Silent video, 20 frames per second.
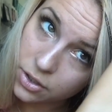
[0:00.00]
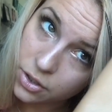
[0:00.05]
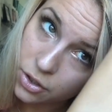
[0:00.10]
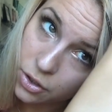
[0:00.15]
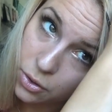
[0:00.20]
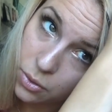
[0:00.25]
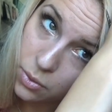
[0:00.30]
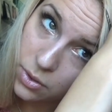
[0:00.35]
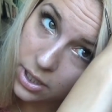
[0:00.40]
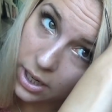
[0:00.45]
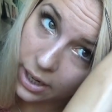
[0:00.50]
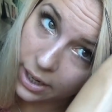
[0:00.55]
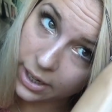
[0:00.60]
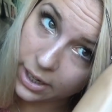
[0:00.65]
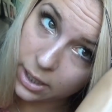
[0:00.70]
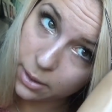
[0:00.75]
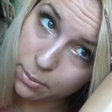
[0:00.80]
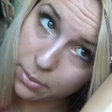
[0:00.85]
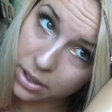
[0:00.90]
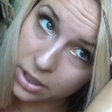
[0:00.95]
too
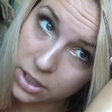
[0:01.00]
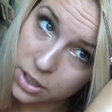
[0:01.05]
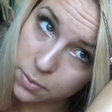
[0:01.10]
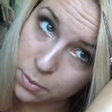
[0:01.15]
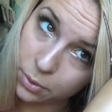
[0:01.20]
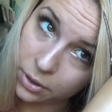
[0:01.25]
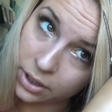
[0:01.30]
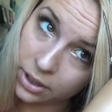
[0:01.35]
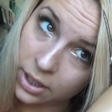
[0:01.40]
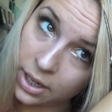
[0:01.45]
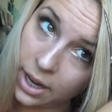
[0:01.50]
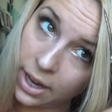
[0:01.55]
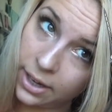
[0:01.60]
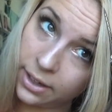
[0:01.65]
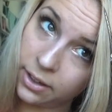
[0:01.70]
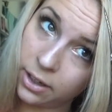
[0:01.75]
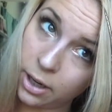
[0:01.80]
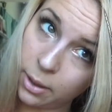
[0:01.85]
tight because we're going to end